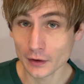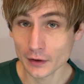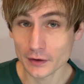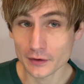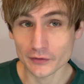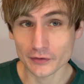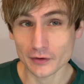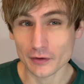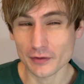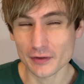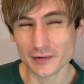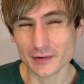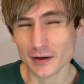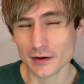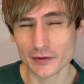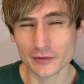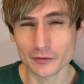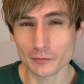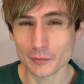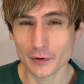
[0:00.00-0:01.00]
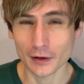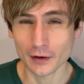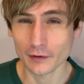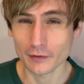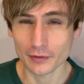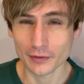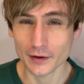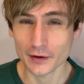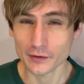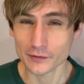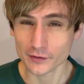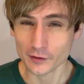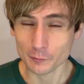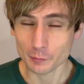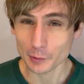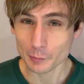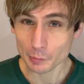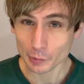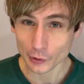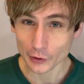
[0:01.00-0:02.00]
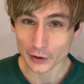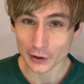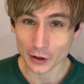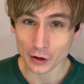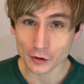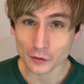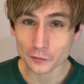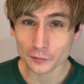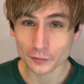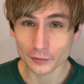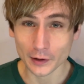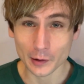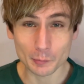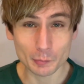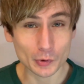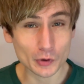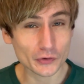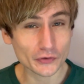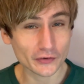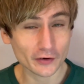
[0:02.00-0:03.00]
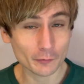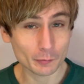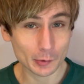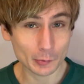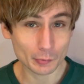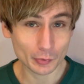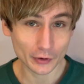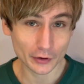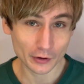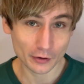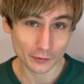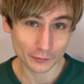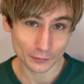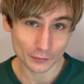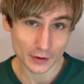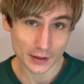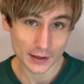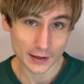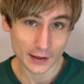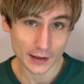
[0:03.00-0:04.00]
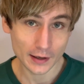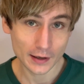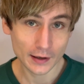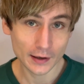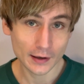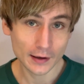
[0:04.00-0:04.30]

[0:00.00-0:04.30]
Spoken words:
so the tag is something like things I've been putting off, like books I've been putting off reading.